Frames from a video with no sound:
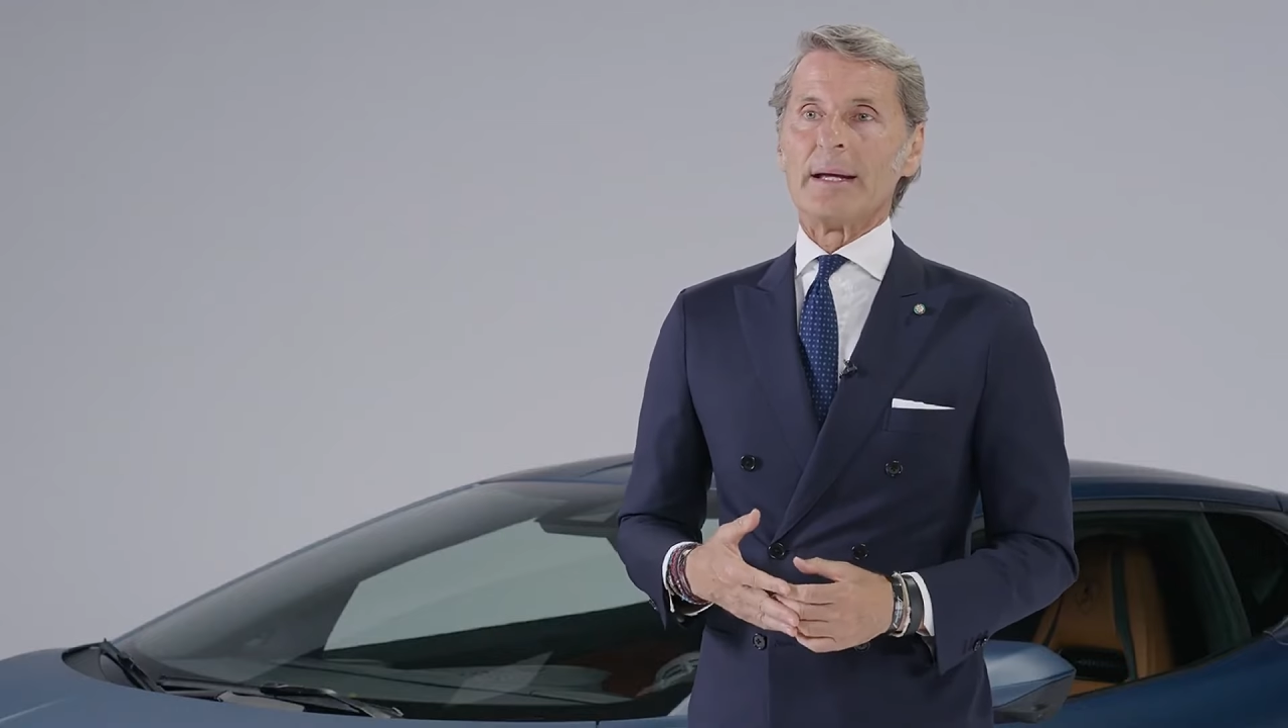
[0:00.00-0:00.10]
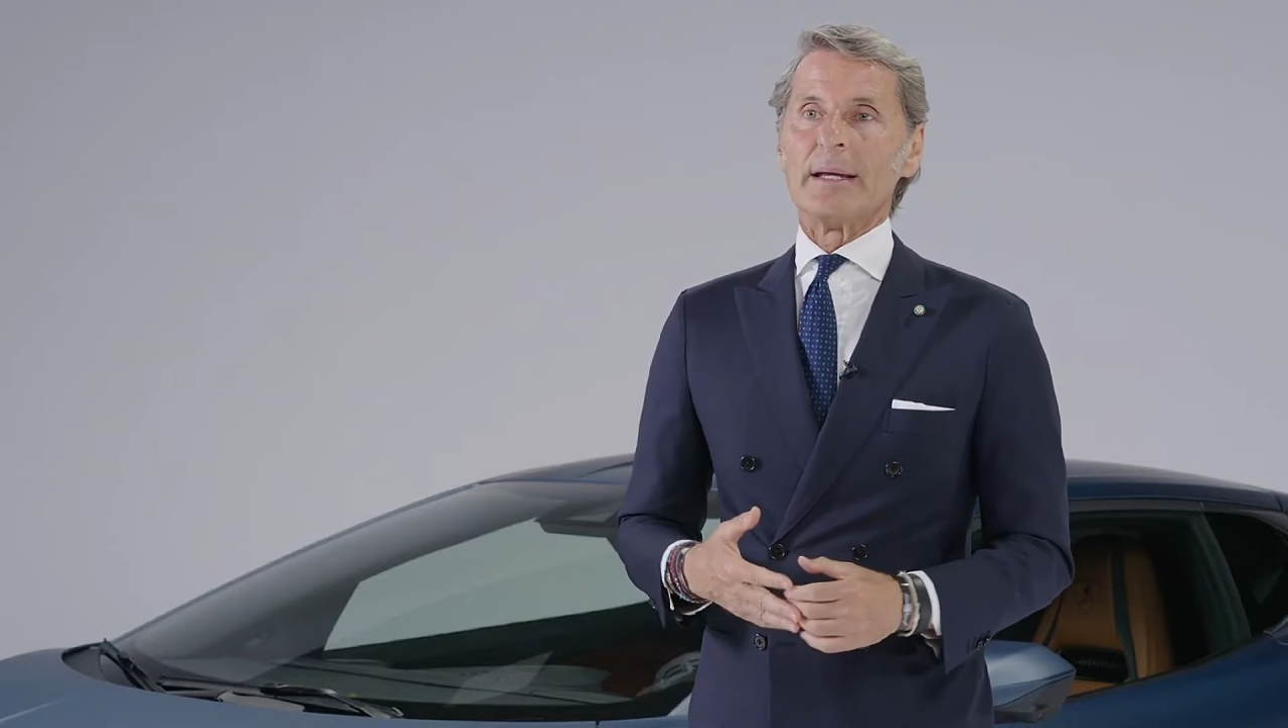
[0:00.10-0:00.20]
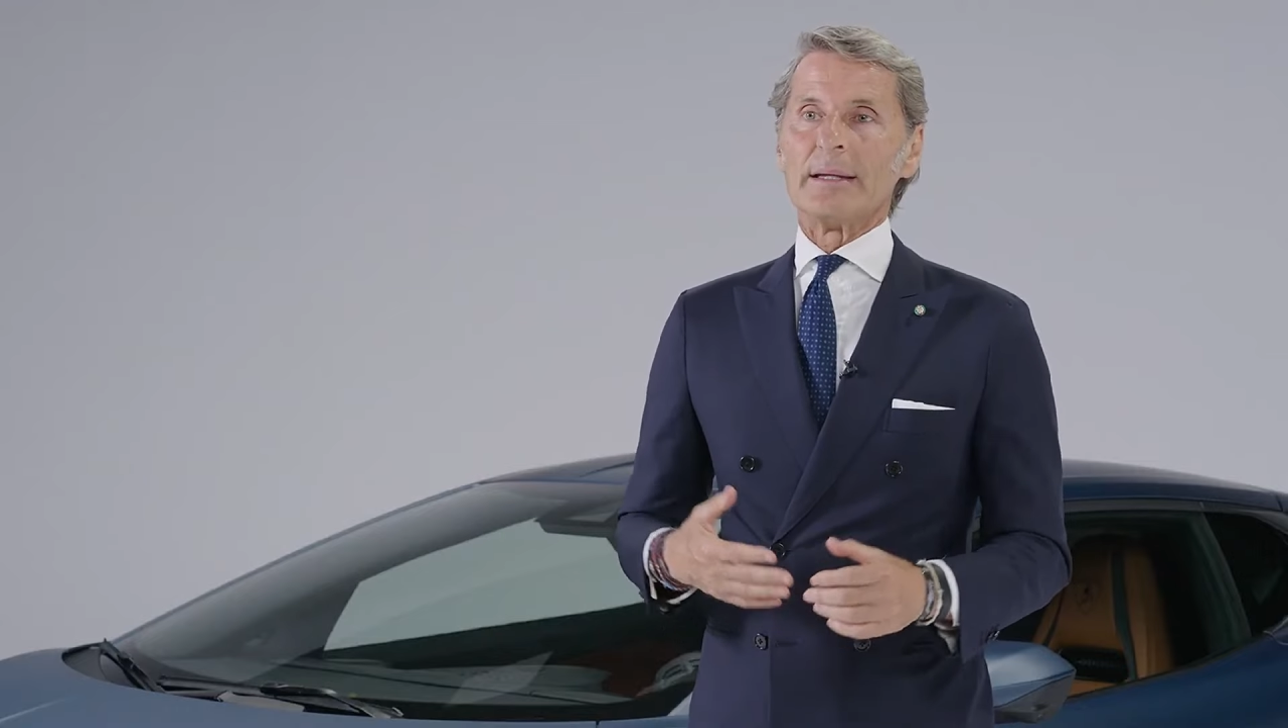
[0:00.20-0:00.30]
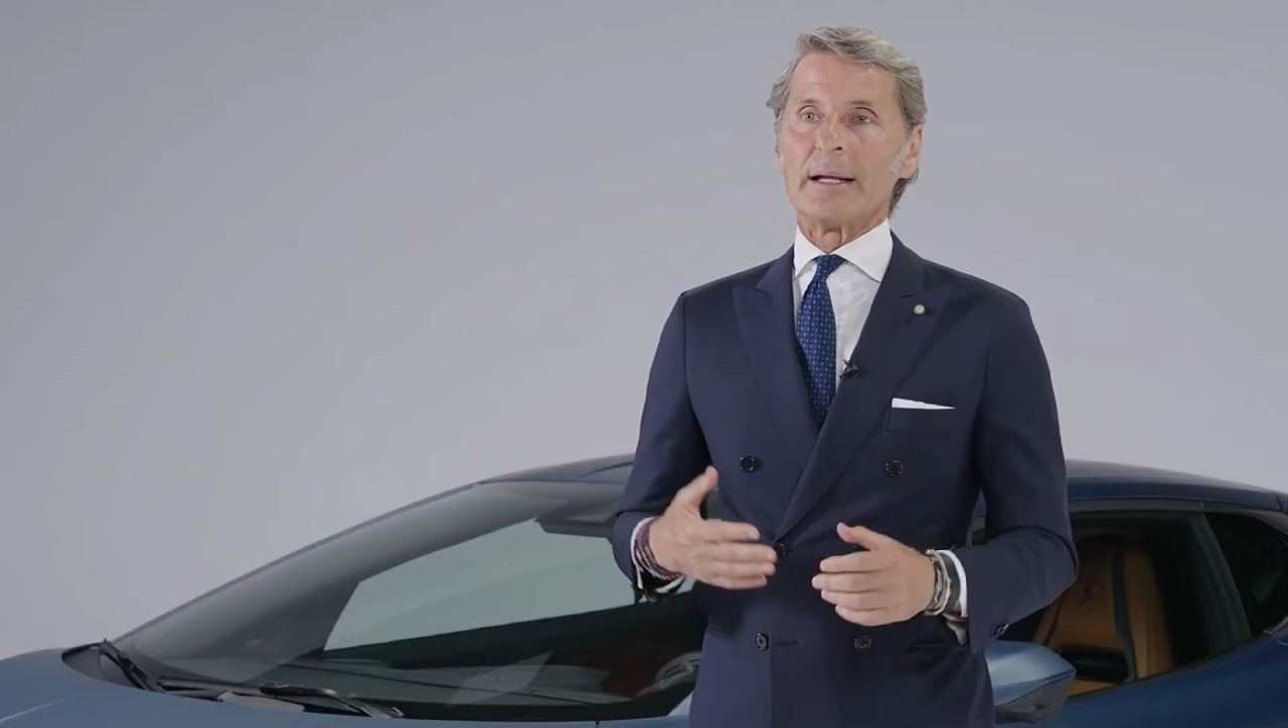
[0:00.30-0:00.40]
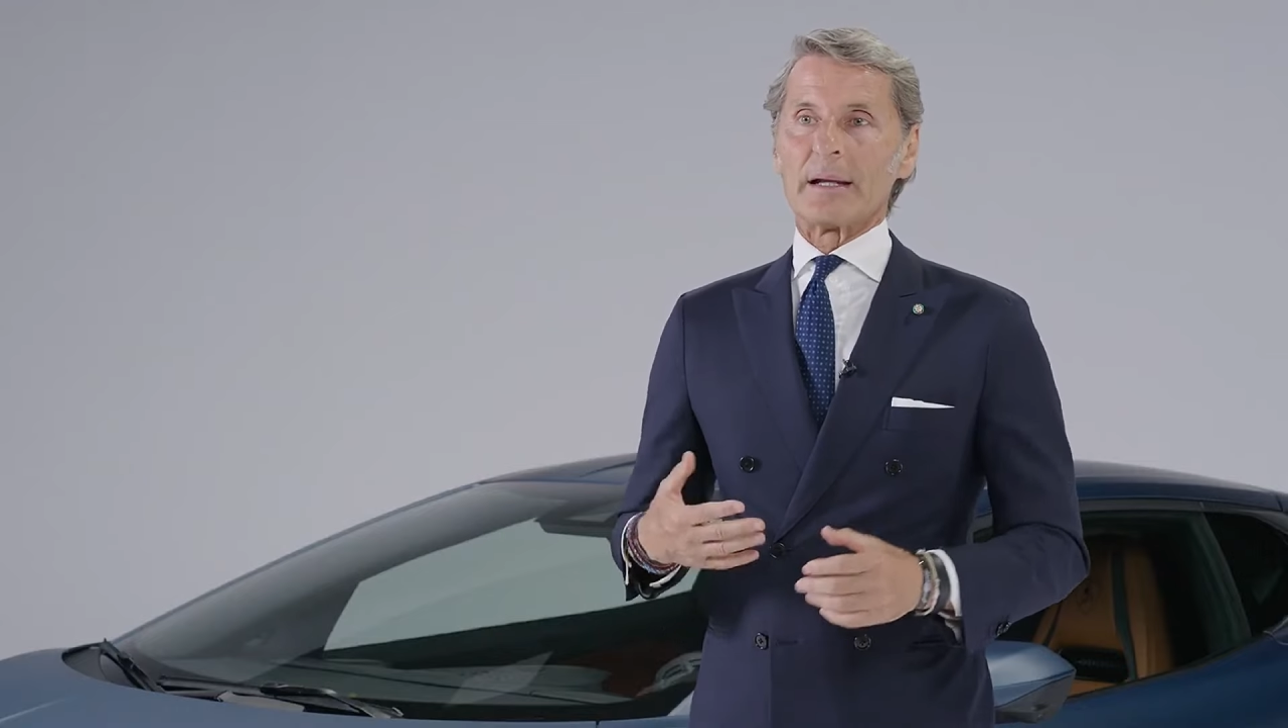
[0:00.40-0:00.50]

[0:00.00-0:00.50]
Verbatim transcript: in the